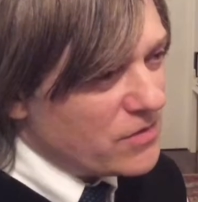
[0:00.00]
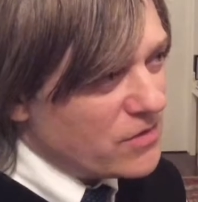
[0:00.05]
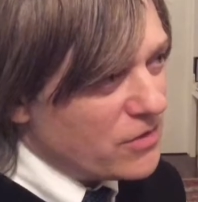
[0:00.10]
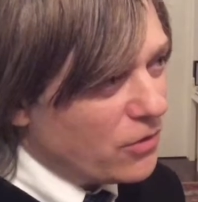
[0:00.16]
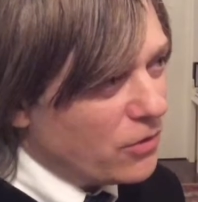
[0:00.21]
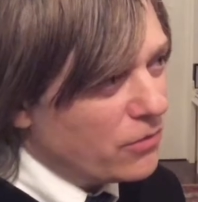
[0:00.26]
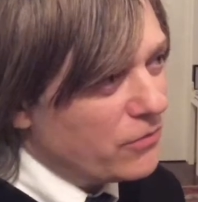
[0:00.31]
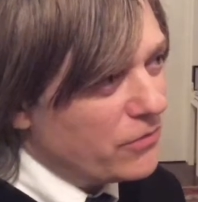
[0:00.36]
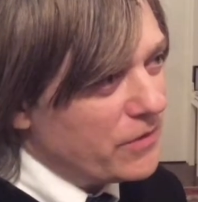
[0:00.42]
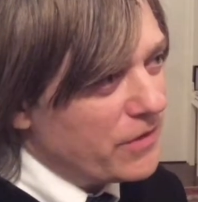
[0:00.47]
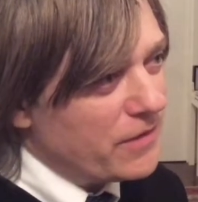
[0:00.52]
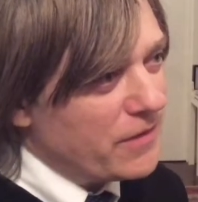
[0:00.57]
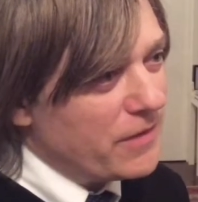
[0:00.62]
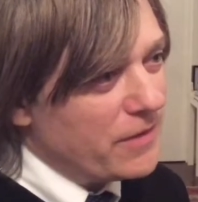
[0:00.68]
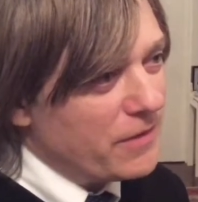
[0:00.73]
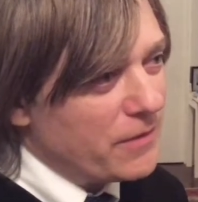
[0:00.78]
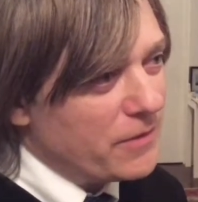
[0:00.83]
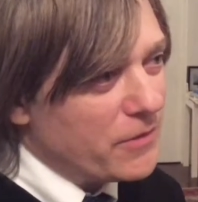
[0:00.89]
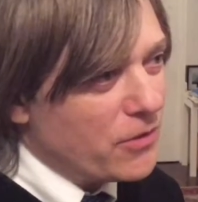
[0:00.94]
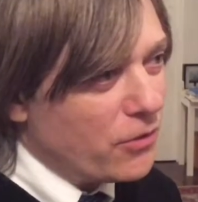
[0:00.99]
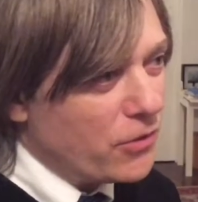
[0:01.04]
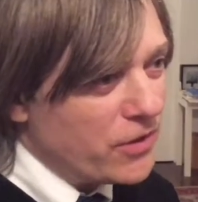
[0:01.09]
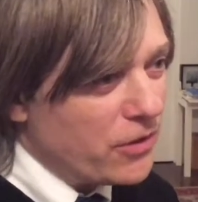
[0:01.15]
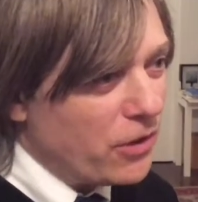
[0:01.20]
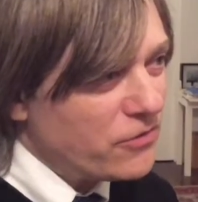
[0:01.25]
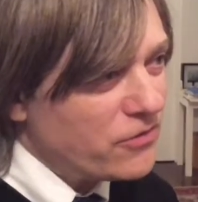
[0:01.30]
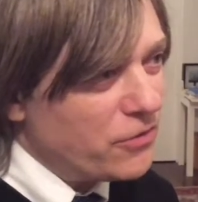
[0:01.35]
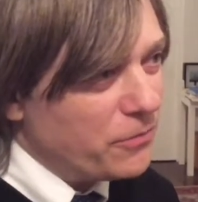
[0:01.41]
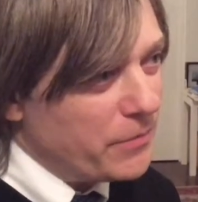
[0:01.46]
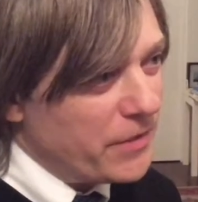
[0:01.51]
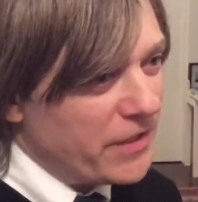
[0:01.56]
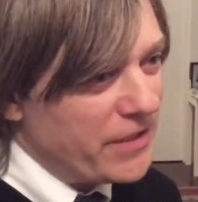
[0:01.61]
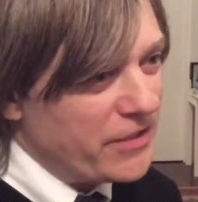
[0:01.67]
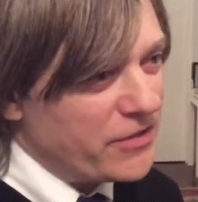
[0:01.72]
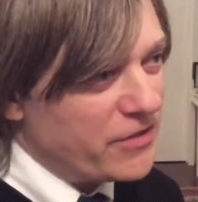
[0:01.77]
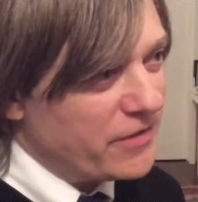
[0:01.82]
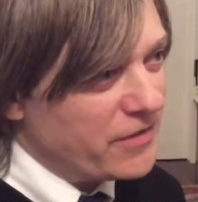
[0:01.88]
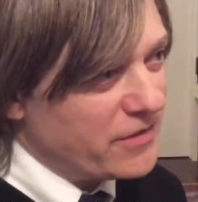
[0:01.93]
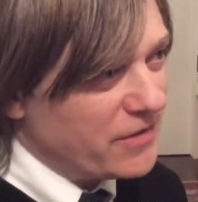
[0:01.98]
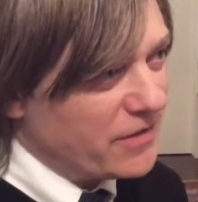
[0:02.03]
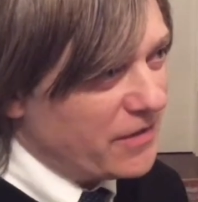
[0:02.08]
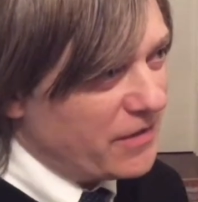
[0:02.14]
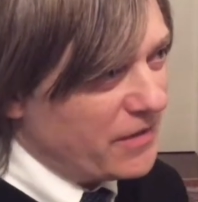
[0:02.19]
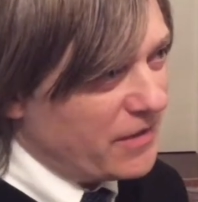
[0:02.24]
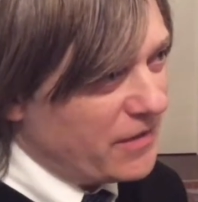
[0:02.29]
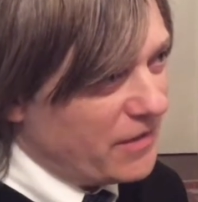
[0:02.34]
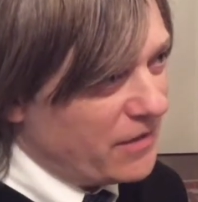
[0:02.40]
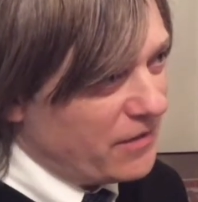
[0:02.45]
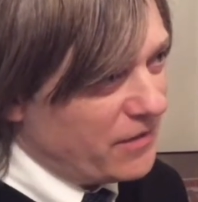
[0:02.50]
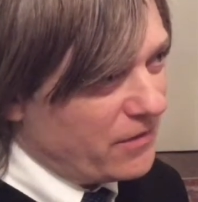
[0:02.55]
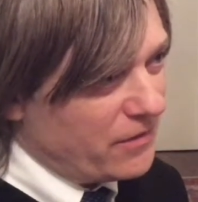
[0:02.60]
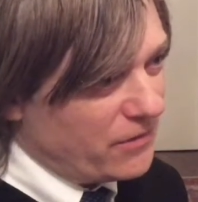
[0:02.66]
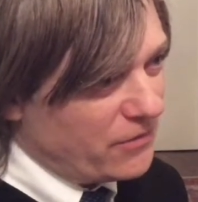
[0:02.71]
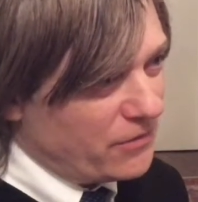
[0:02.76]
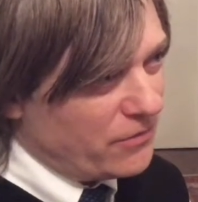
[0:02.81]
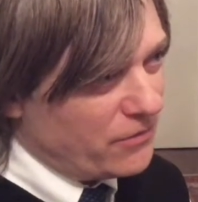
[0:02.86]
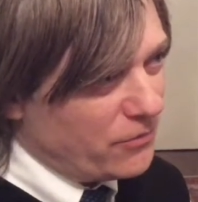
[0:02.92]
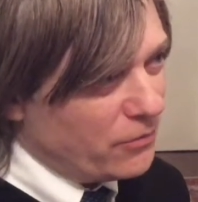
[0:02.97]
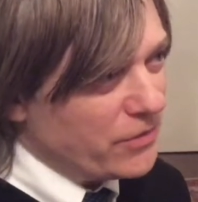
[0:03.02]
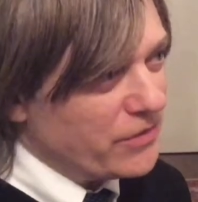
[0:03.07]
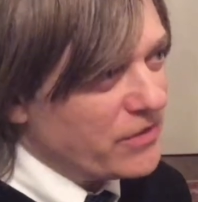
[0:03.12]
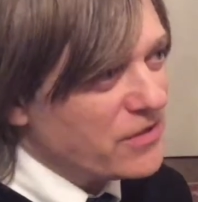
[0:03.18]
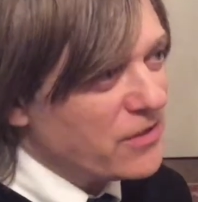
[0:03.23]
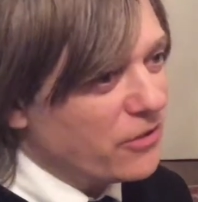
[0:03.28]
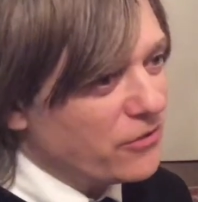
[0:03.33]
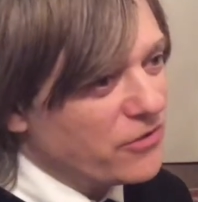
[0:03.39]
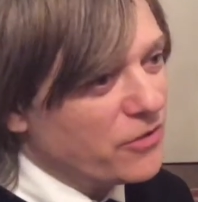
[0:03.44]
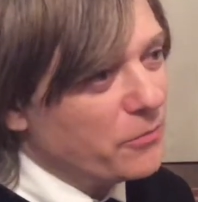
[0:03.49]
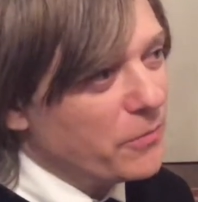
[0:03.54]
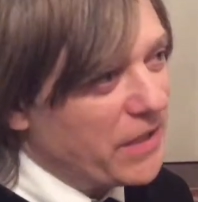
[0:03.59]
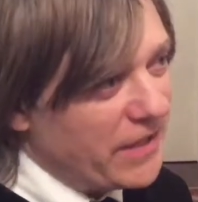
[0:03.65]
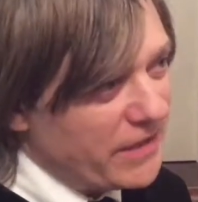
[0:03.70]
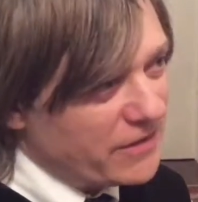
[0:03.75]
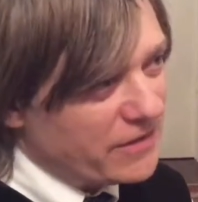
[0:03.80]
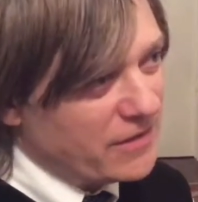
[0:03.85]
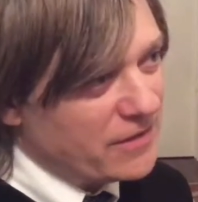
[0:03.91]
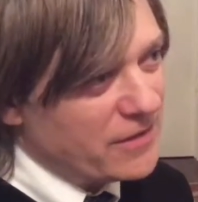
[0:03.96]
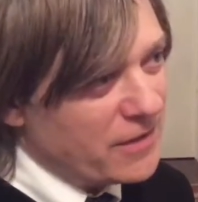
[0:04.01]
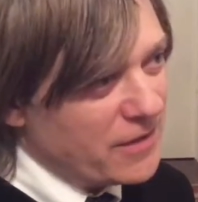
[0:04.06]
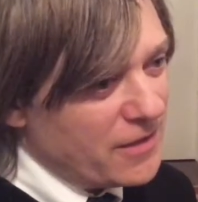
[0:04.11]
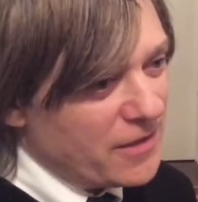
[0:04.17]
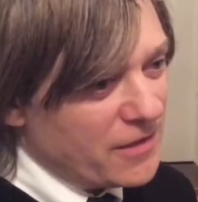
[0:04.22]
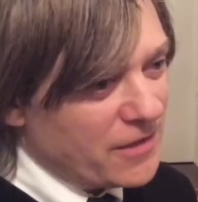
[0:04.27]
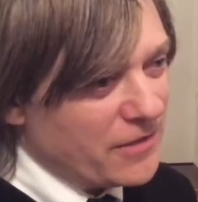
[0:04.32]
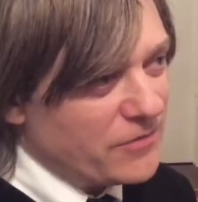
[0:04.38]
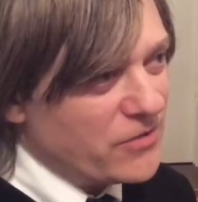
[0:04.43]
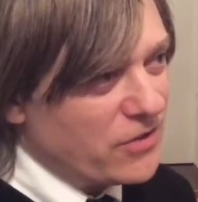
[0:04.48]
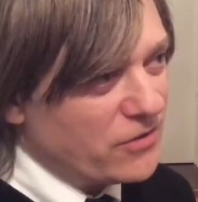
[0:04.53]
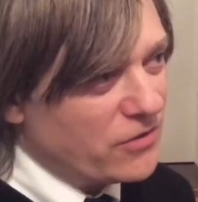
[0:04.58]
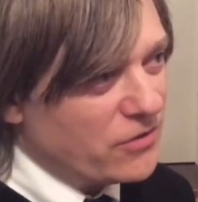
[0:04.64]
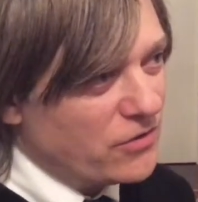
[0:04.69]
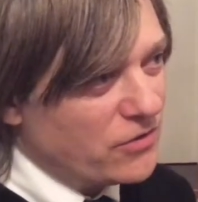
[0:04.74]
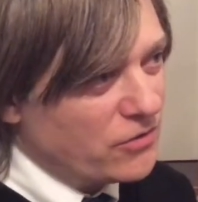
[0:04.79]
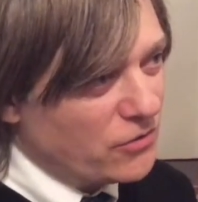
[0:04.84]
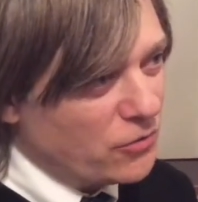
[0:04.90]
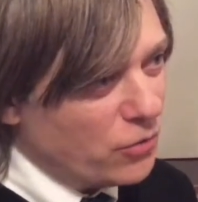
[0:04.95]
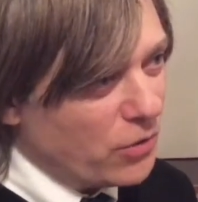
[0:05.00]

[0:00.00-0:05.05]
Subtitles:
So going automated, doing this automated gives you